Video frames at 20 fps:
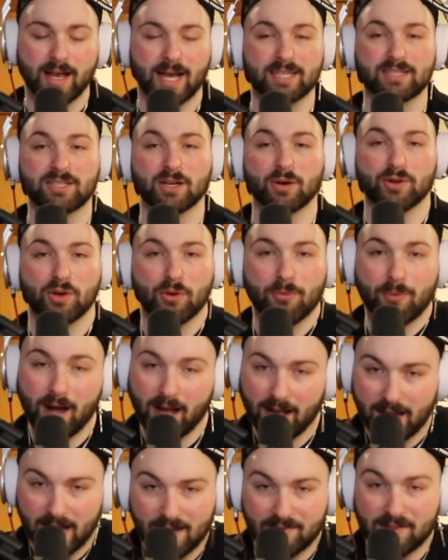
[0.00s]
don't know
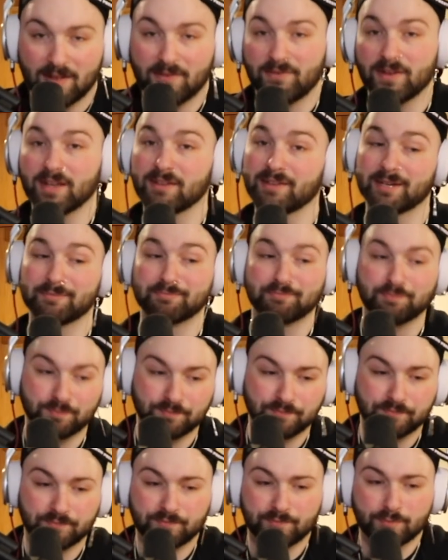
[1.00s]
why I have that feeling.
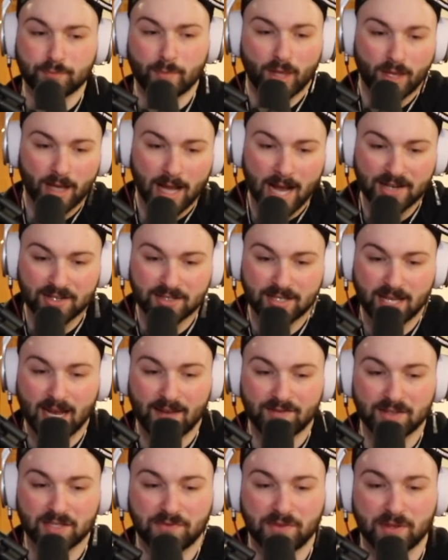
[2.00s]
I just
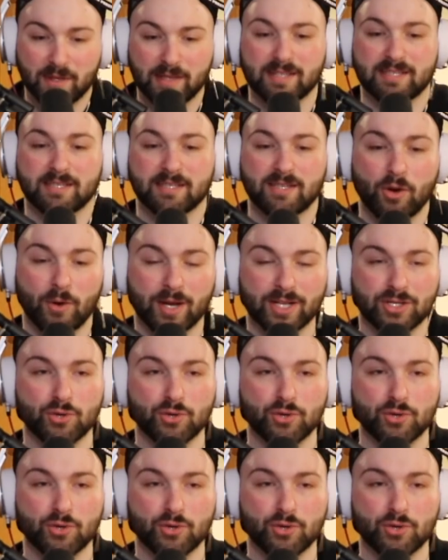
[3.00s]
have this feeling this is going